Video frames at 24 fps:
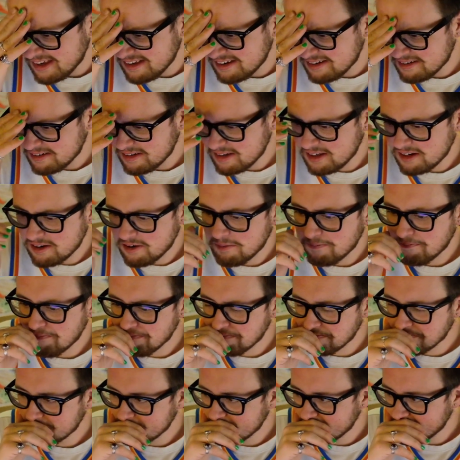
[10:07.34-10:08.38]
and
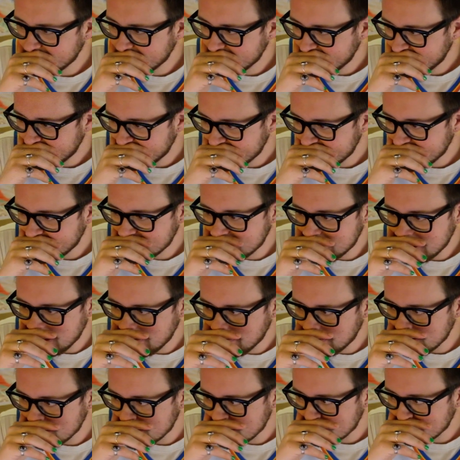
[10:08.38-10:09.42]
their
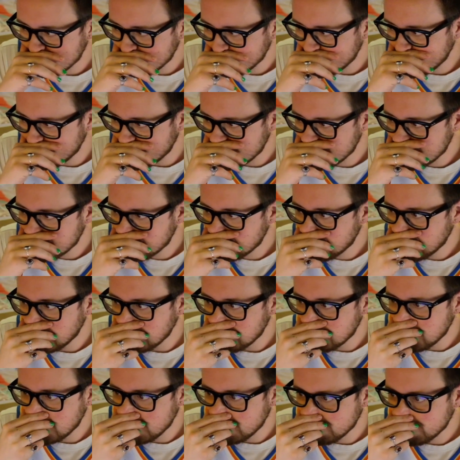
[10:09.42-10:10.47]
team just looks
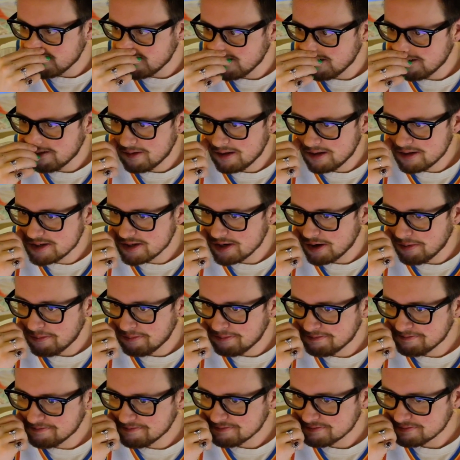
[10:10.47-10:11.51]
pretty pitiful. So
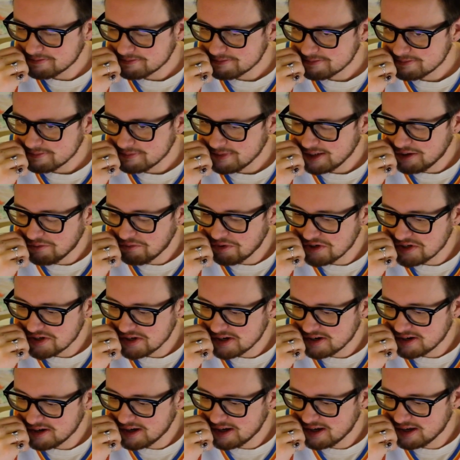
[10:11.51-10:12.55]
it
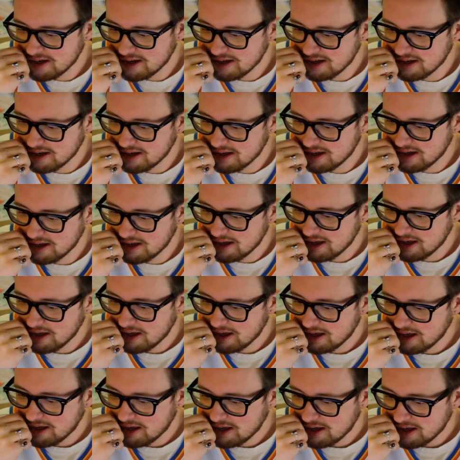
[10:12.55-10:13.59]
wasn't
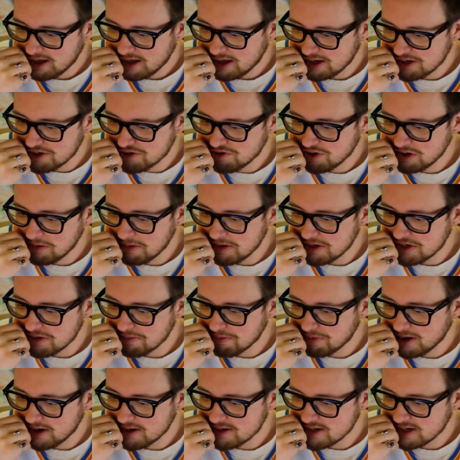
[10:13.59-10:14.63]
extremely
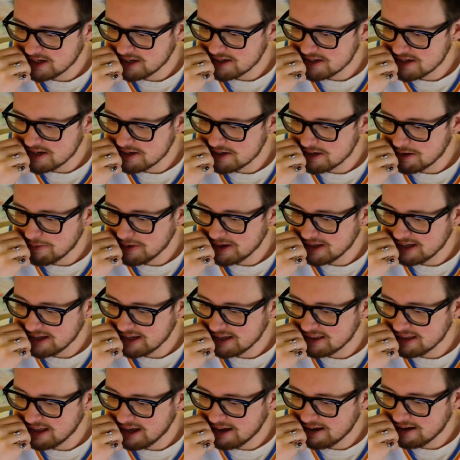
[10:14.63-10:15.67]
surprising to see something
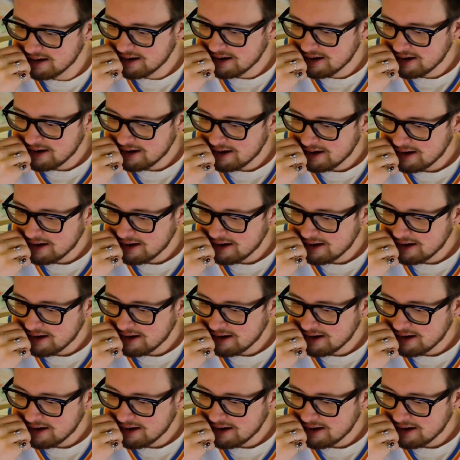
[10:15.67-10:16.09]
like that.